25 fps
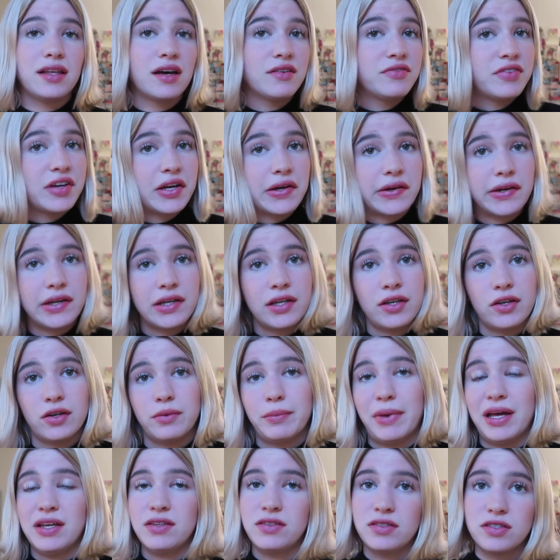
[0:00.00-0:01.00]
love hearing
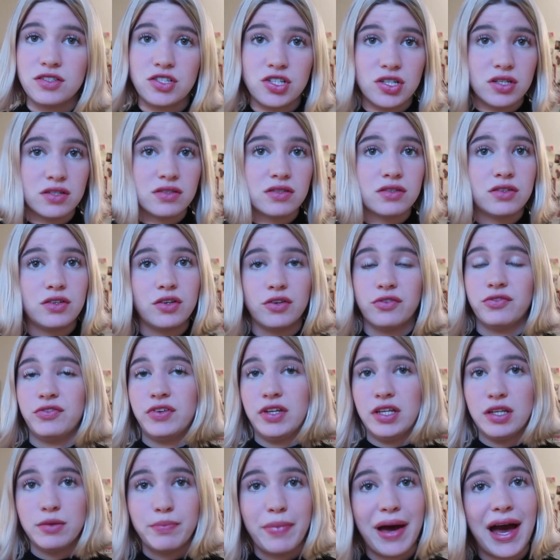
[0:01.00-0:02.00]
your messages and your
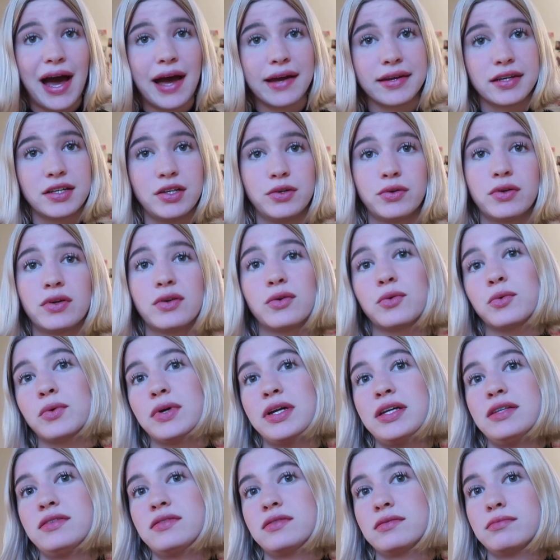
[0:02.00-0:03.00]
feedback. You can
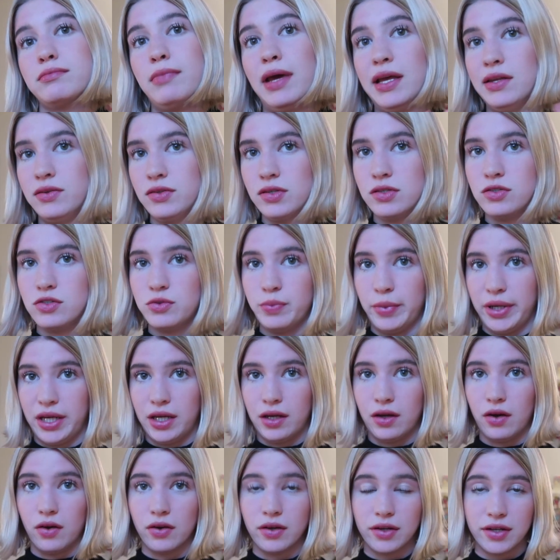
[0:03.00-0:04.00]
always message
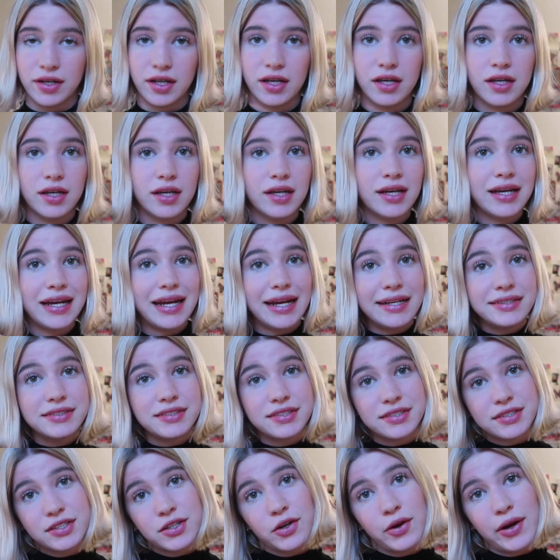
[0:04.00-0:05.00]
me on
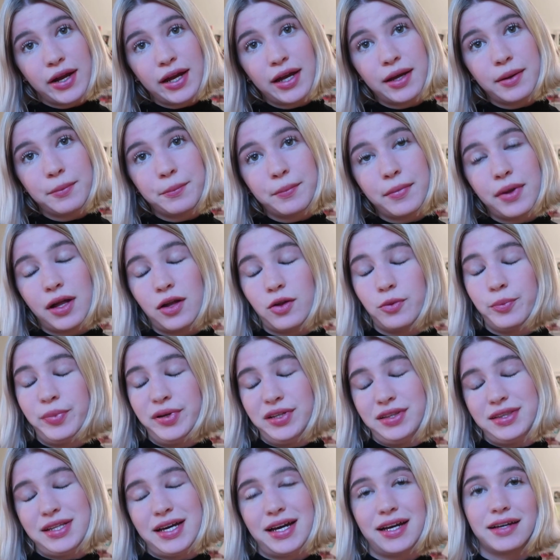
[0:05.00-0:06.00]
Instagram. I'll
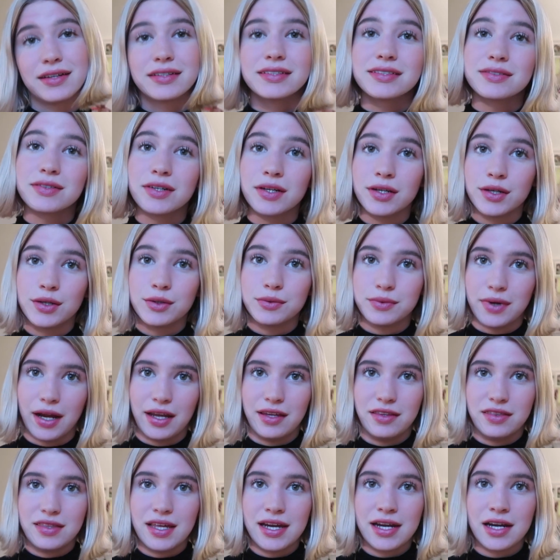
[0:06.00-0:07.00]
put that
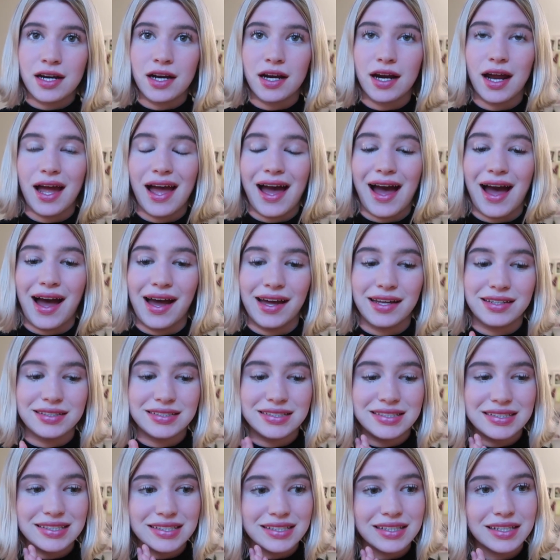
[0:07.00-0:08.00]
right there.
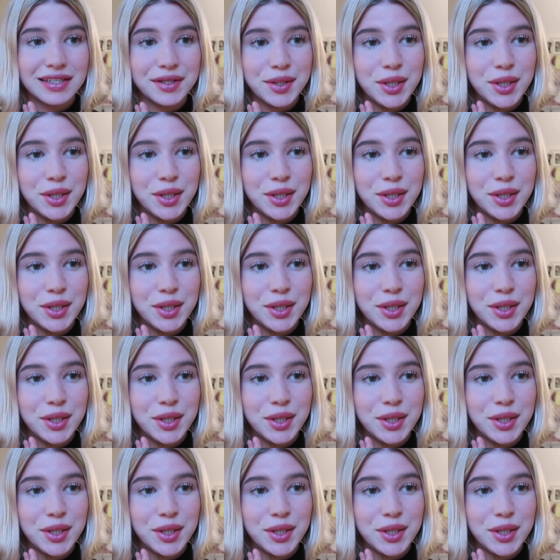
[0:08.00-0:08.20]
And